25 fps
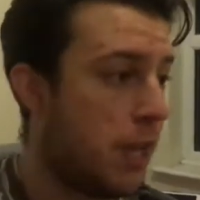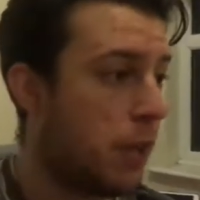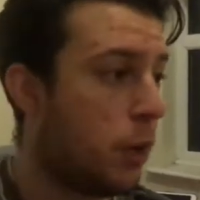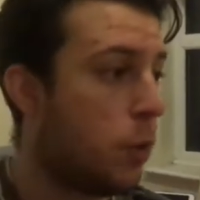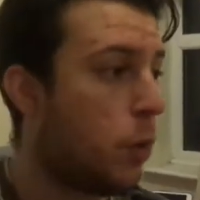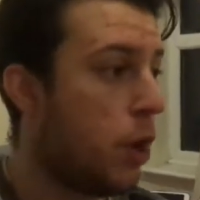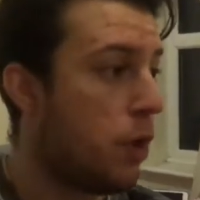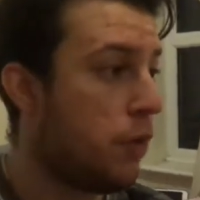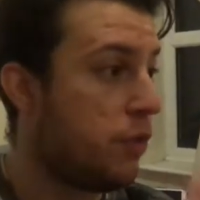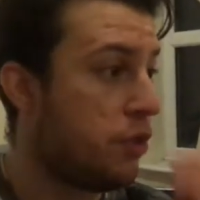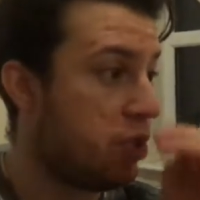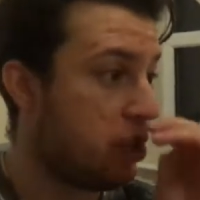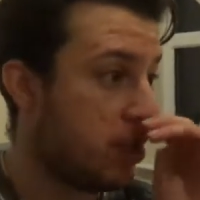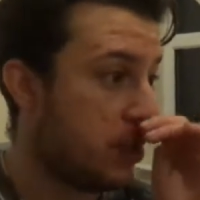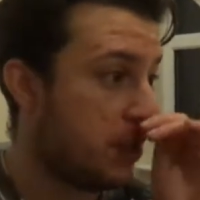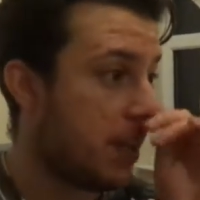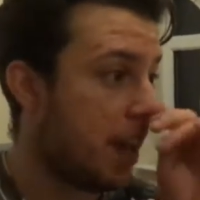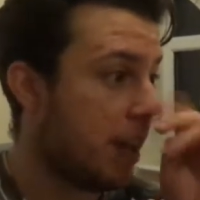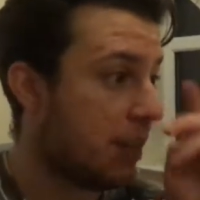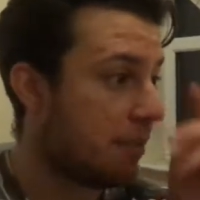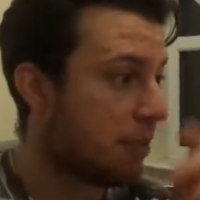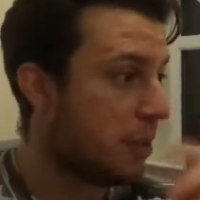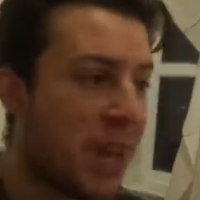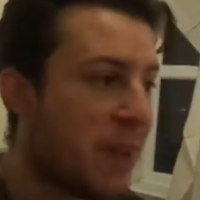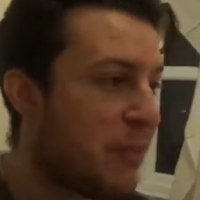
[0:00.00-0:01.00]
A quote that she
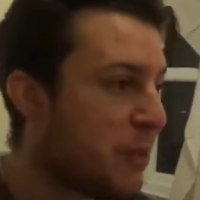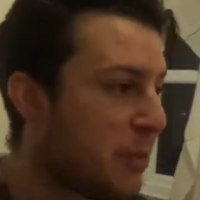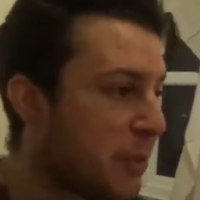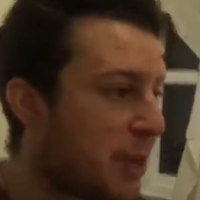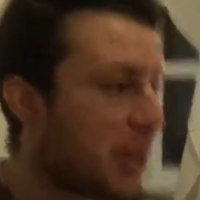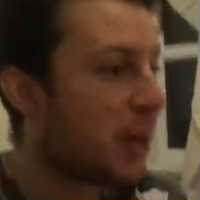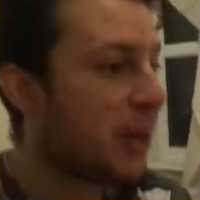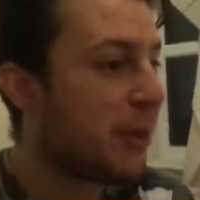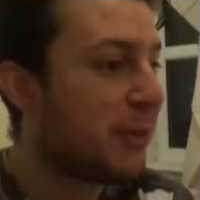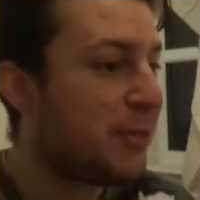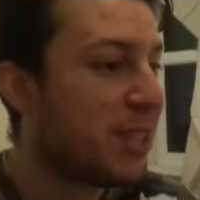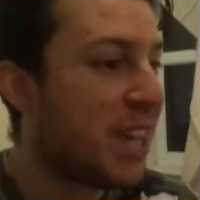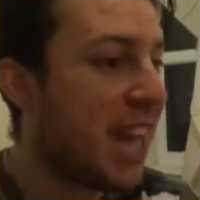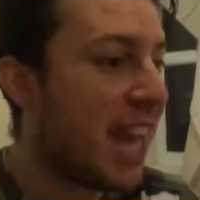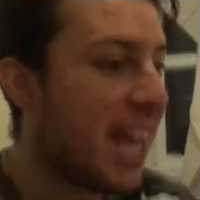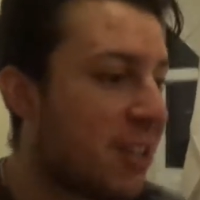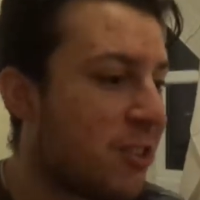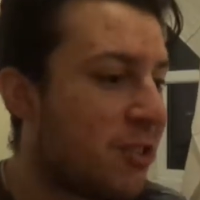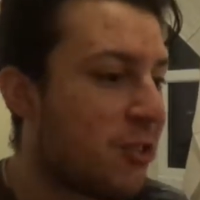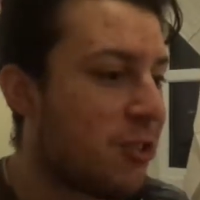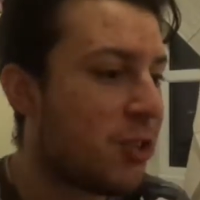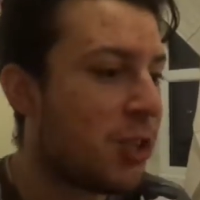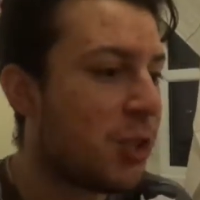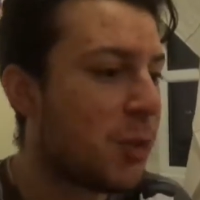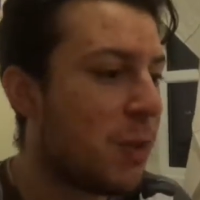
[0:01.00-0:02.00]
says. Whenever we go into
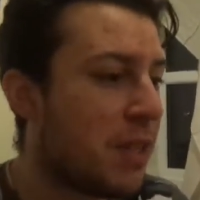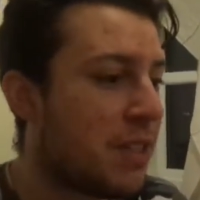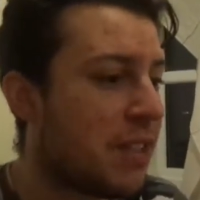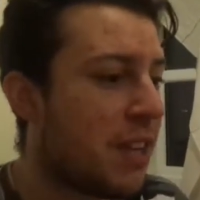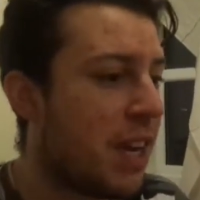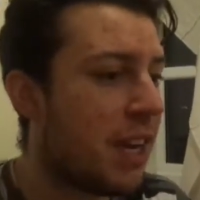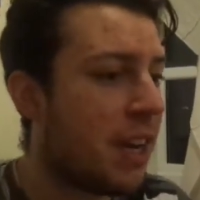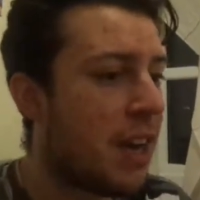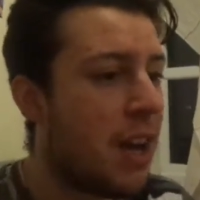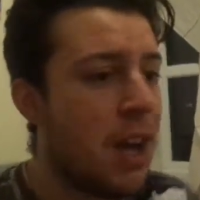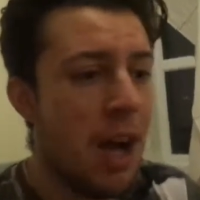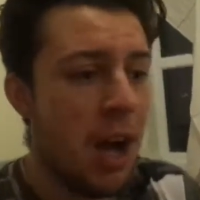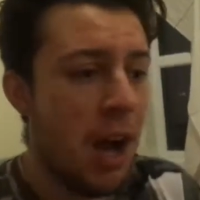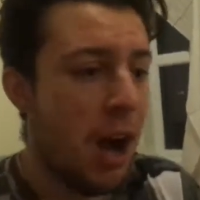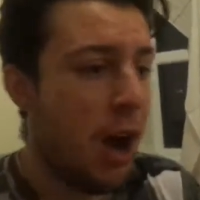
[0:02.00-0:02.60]
lecture, she's always like,